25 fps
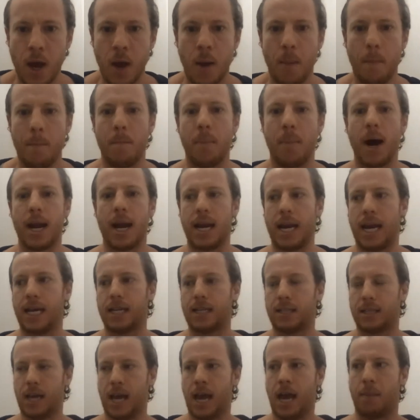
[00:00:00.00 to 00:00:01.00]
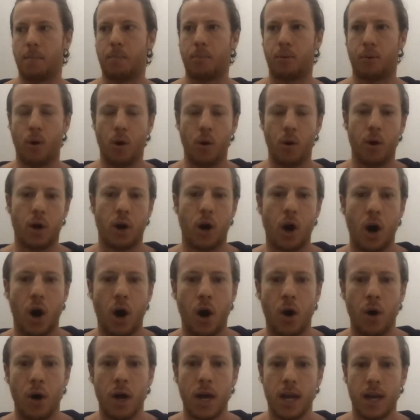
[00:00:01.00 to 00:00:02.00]
but it's a
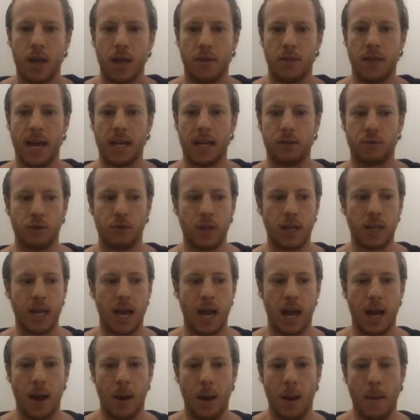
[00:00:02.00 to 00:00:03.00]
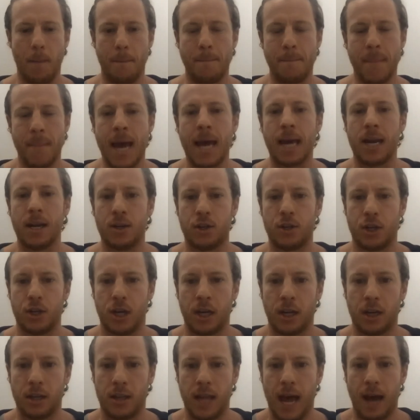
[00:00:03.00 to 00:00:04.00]
protocol that's really
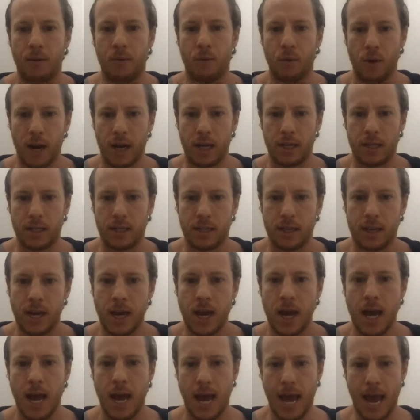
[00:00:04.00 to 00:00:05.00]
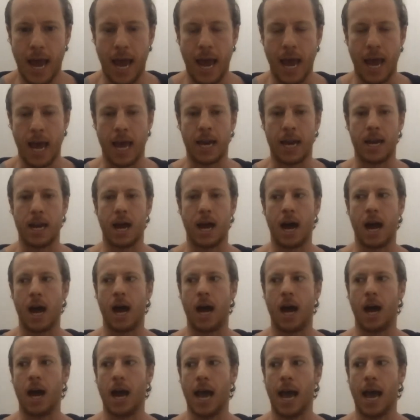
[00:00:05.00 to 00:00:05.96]
managing that risk and uh,